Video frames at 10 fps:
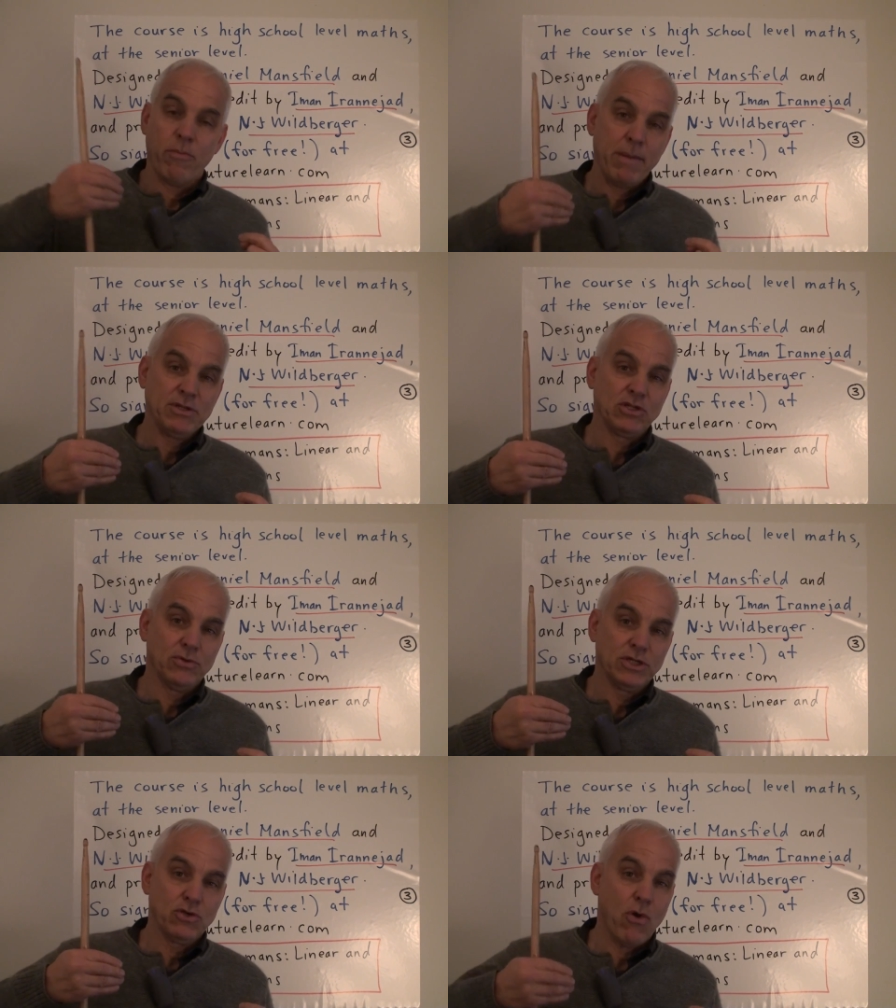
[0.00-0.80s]
or maybe
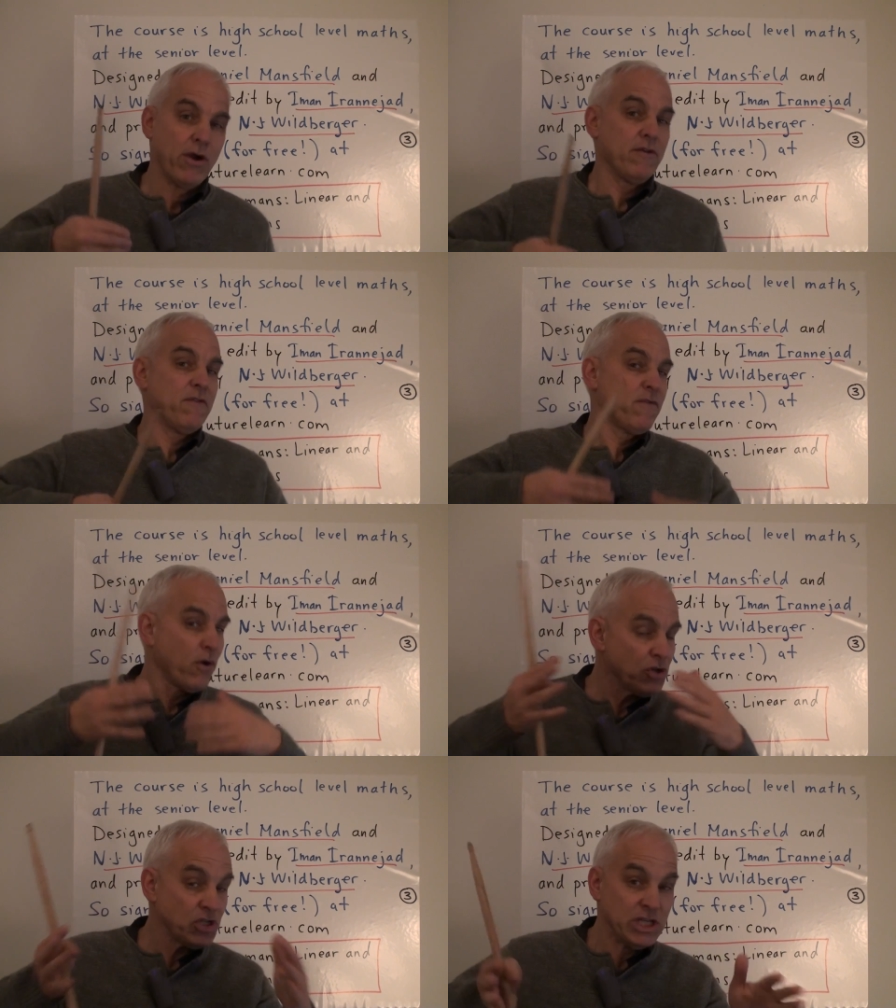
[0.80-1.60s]
students who are in
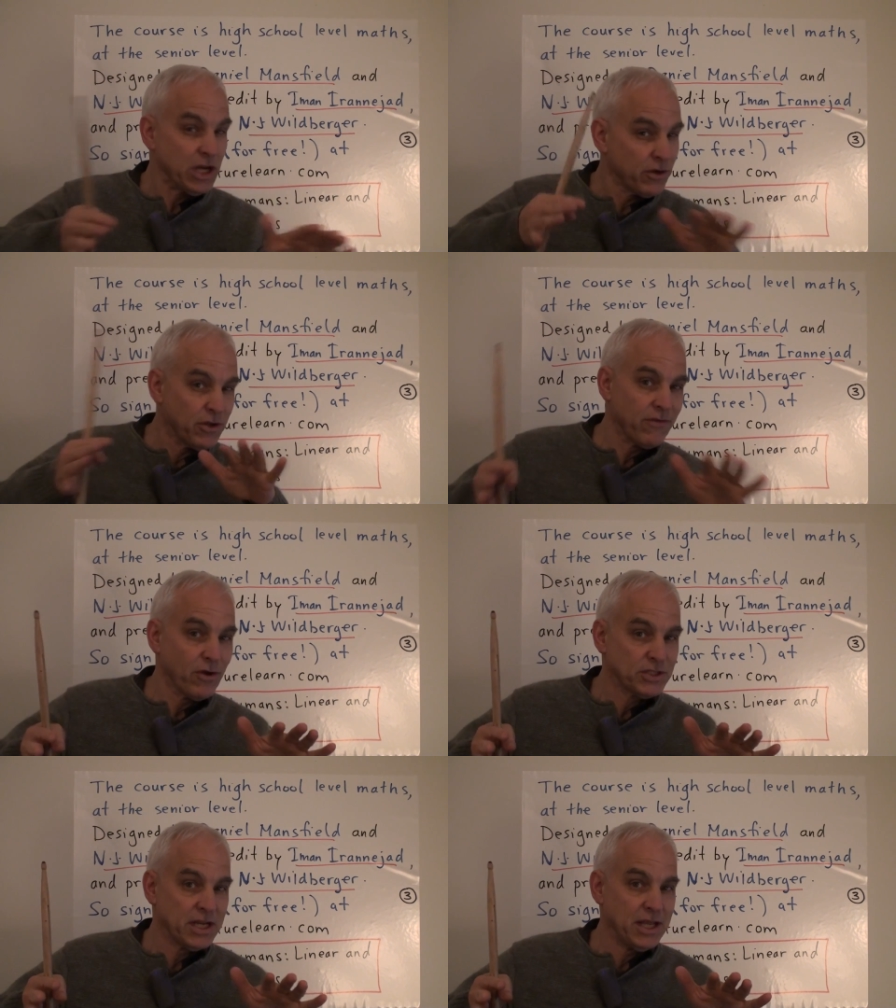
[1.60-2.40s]
first year
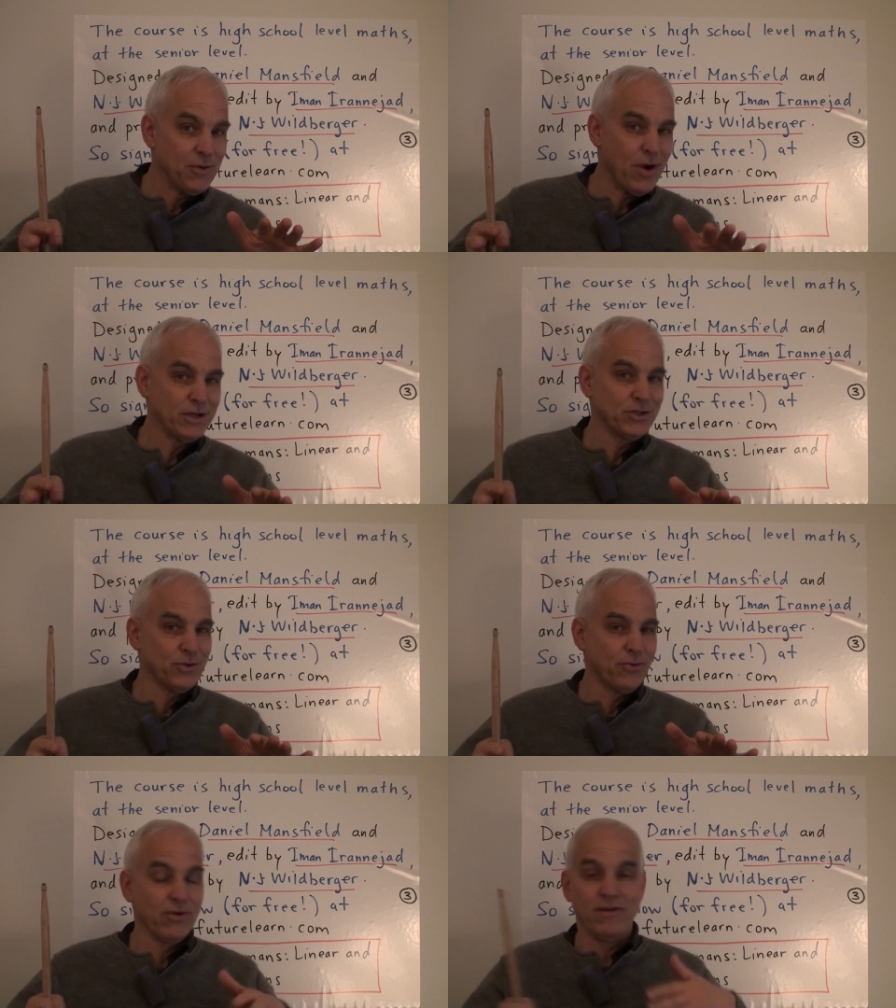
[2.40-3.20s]
university, want
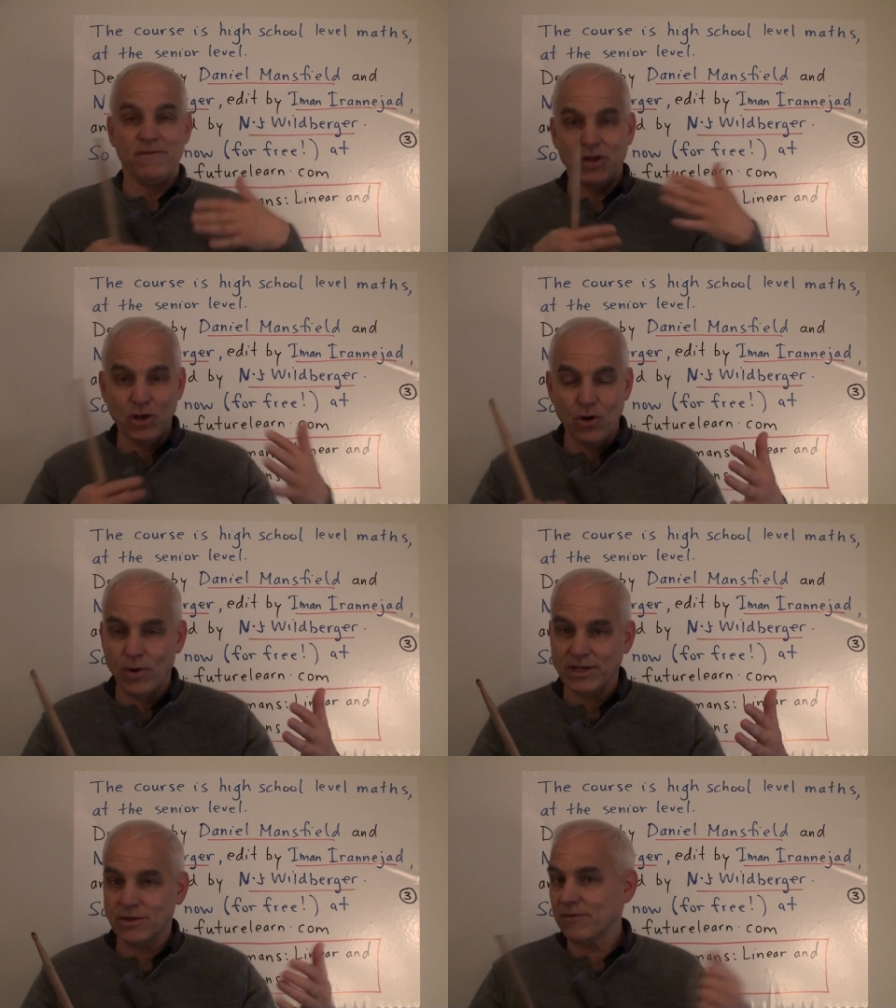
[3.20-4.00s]
to
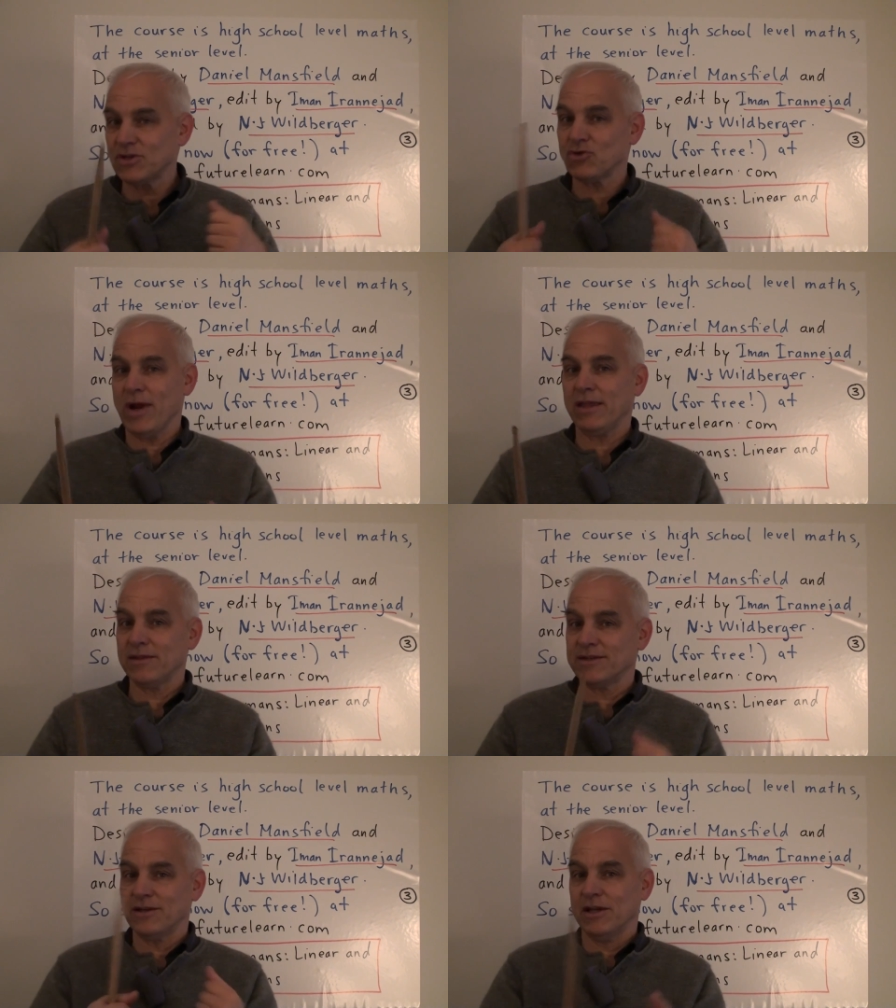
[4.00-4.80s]
review and sort of
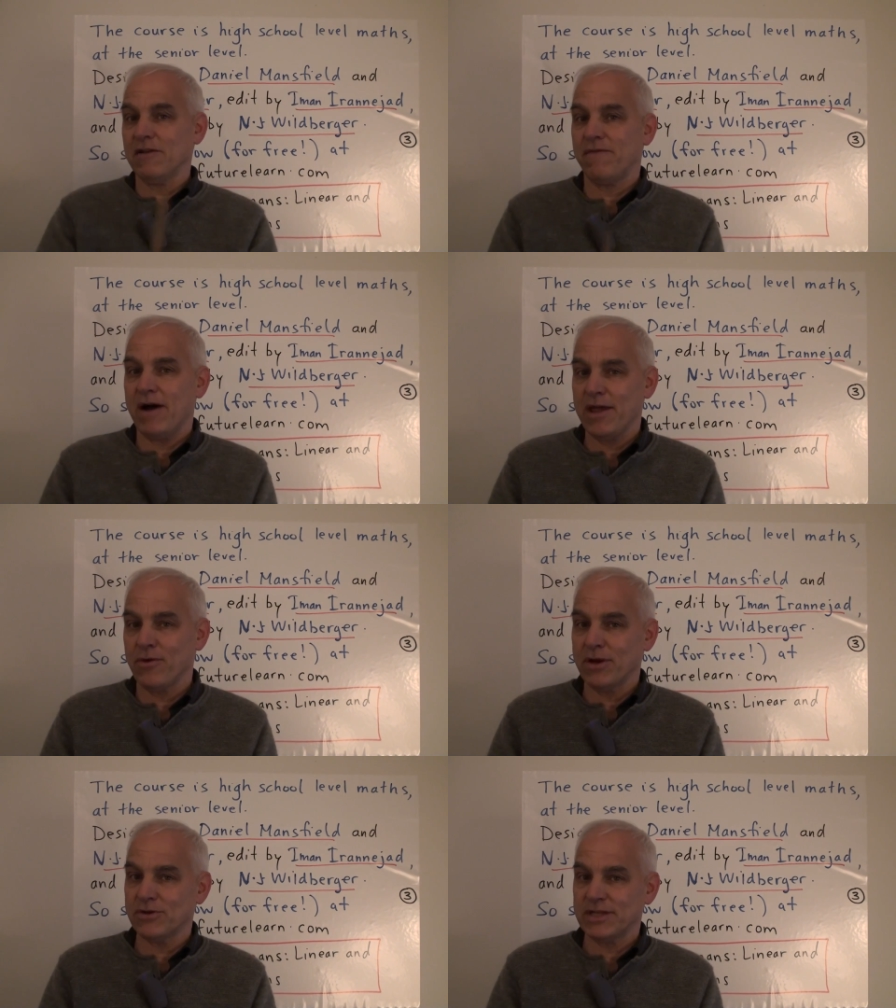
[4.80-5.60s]
strengthen, solidify
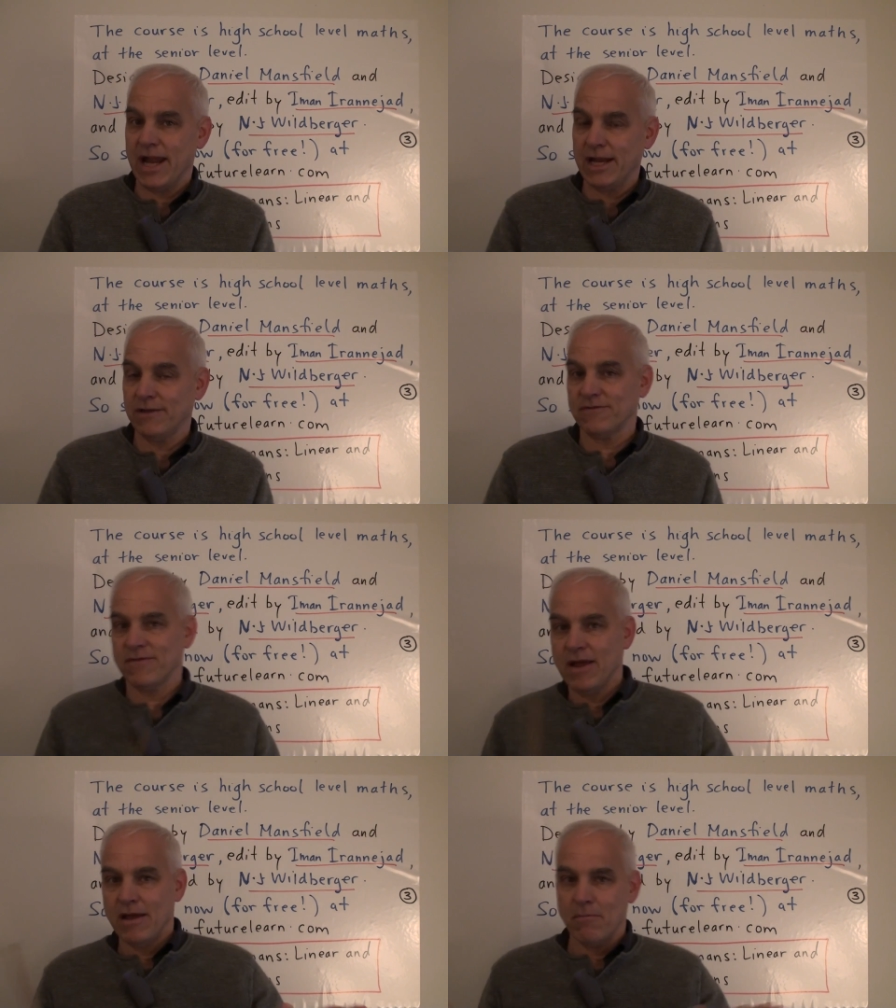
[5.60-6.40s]
their understanding of